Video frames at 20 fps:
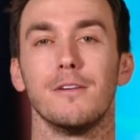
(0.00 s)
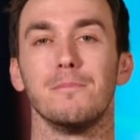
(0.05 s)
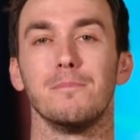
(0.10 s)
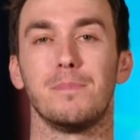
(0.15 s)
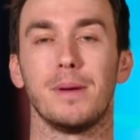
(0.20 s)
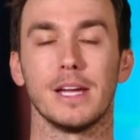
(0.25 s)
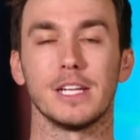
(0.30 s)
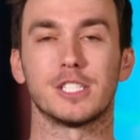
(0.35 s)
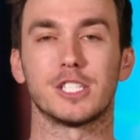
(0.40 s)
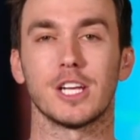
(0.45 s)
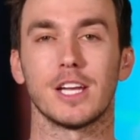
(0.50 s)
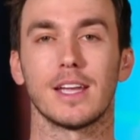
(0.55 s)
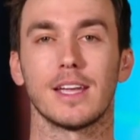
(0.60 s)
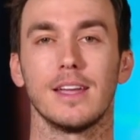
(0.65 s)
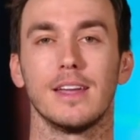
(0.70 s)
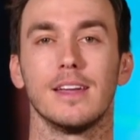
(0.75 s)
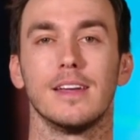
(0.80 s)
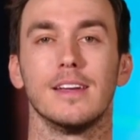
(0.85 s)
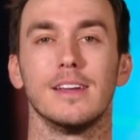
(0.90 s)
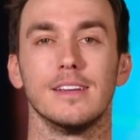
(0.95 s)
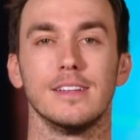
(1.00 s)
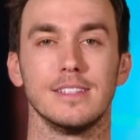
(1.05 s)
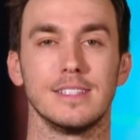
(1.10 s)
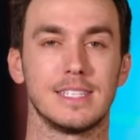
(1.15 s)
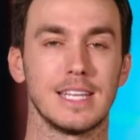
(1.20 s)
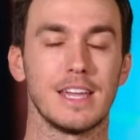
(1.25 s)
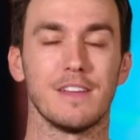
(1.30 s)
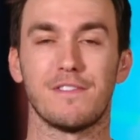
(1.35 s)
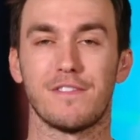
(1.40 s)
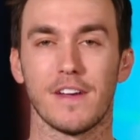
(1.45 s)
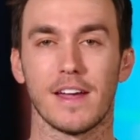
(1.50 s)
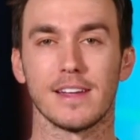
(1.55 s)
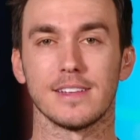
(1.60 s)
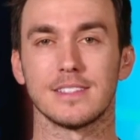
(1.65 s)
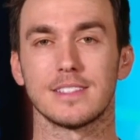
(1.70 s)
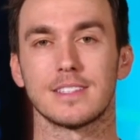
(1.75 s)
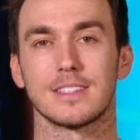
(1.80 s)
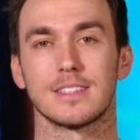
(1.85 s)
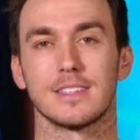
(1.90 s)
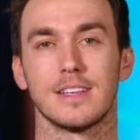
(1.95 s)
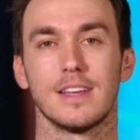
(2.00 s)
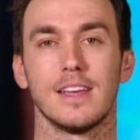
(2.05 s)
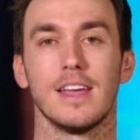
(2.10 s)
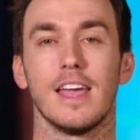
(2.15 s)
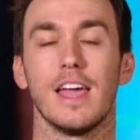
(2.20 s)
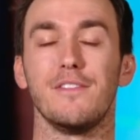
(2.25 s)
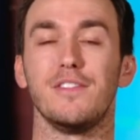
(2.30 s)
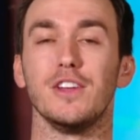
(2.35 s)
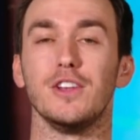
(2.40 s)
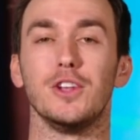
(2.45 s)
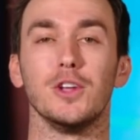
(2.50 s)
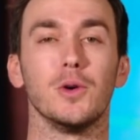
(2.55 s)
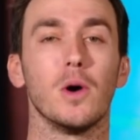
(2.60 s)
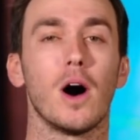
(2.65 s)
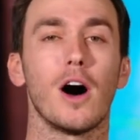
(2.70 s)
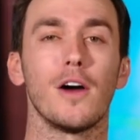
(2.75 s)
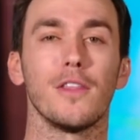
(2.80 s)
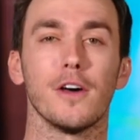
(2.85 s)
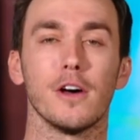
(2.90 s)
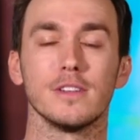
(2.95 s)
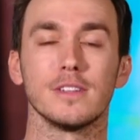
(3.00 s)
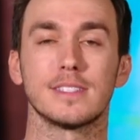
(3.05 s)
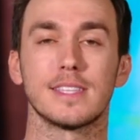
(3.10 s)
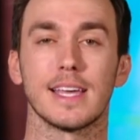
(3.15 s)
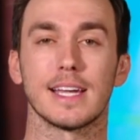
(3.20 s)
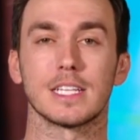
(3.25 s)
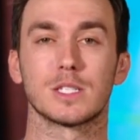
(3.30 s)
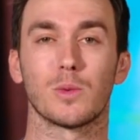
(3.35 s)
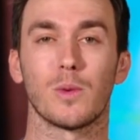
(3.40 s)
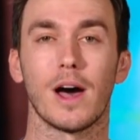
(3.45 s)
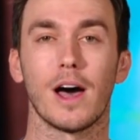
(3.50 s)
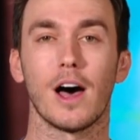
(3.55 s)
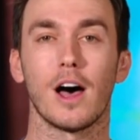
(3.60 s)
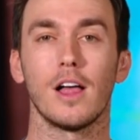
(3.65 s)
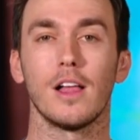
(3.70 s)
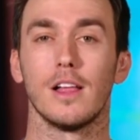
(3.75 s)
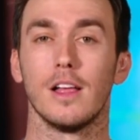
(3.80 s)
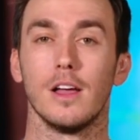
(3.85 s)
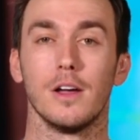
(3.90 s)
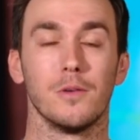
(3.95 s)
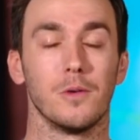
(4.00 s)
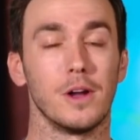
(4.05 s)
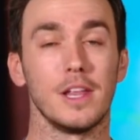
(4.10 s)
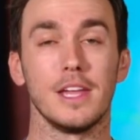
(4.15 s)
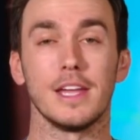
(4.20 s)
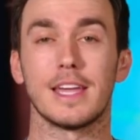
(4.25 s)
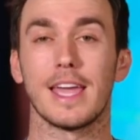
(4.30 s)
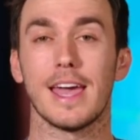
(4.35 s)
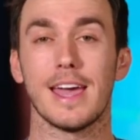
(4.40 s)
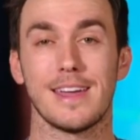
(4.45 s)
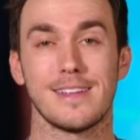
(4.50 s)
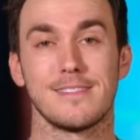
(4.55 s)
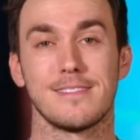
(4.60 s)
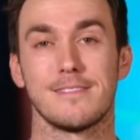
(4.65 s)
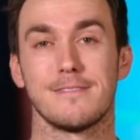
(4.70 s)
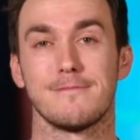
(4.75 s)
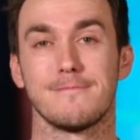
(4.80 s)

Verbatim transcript: pitching, defense. If you do all those things well, what do you get?